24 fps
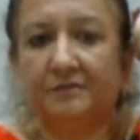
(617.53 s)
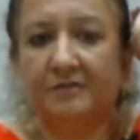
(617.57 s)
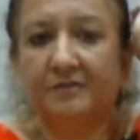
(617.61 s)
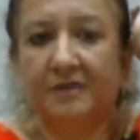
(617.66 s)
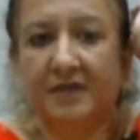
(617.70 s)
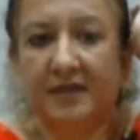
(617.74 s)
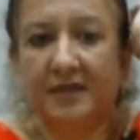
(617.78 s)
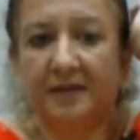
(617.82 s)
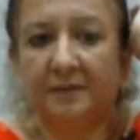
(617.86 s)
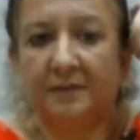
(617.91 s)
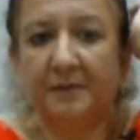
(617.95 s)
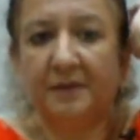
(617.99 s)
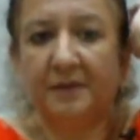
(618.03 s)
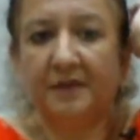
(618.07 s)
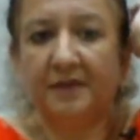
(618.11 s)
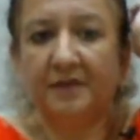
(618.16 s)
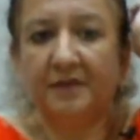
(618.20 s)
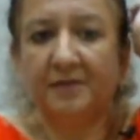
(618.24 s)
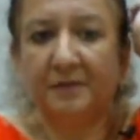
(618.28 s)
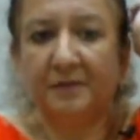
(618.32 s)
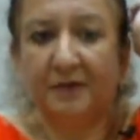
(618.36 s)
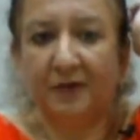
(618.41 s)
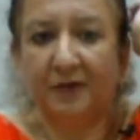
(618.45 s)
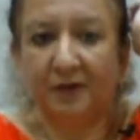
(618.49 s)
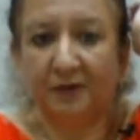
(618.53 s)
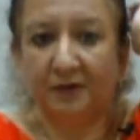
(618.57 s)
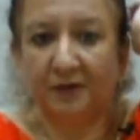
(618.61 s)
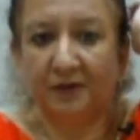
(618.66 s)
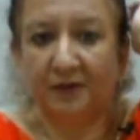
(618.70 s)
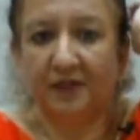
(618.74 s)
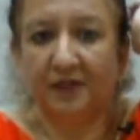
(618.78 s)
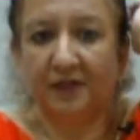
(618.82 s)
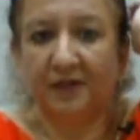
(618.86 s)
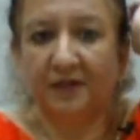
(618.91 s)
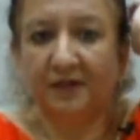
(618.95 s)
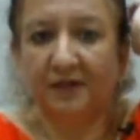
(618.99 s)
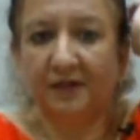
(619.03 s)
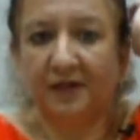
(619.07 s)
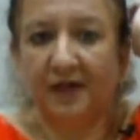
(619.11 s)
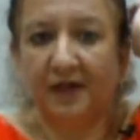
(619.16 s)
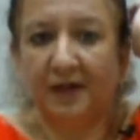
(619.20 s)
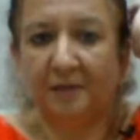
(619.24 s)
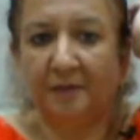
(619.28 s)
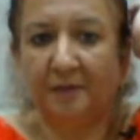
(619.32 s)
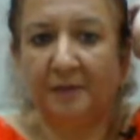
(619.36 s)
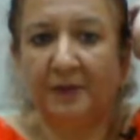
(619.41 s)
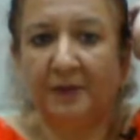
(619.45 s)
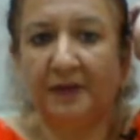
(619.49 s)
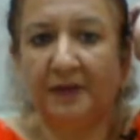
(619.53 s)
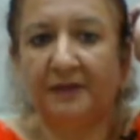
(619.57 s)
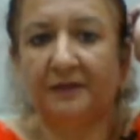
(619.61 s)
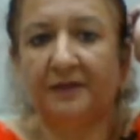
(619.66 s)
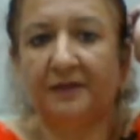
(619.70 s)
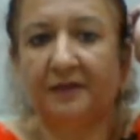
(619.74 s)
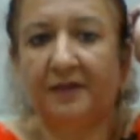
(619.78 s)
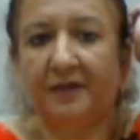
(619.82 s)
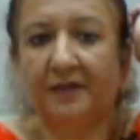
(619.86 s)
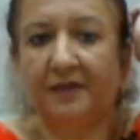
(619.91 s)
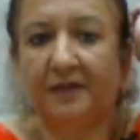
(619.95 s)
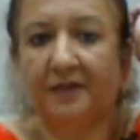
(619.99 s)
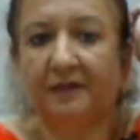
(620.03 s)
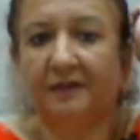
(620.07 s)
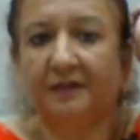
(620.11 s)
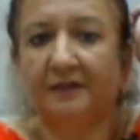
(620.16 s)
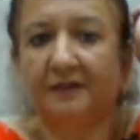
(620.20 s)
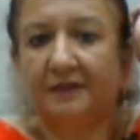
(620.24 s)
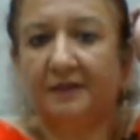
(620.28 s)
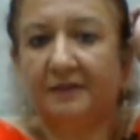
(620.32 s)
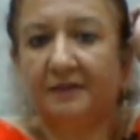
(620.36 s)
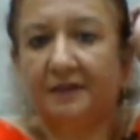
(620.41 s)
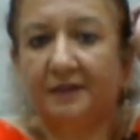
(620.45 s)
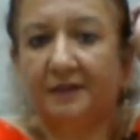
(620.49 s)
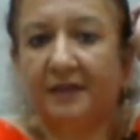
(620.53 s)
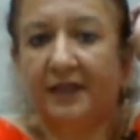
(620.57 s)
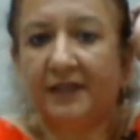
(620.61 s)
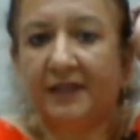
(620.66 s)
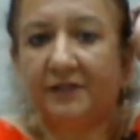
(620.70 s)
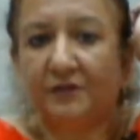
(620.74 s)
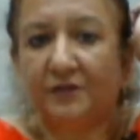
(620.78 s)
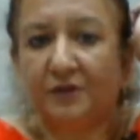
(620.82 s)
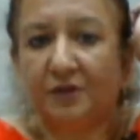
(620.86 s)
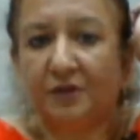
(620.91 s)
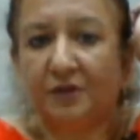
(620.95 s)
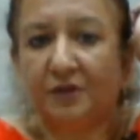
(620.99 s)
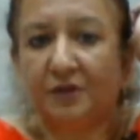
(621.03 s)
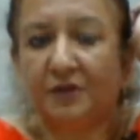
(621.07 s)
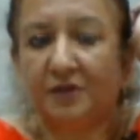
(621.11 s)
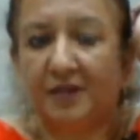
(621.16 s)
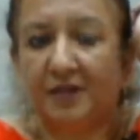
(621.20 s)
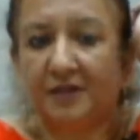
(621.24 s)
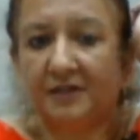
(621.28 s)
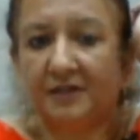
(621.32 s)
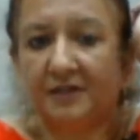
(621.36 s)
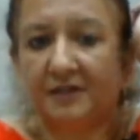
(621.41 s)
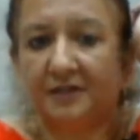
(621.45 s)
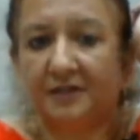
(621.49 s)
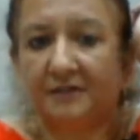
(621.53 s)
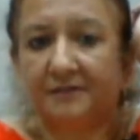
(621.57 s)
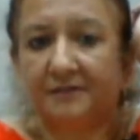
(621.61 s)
centimeters below the armpit here, next to your chest.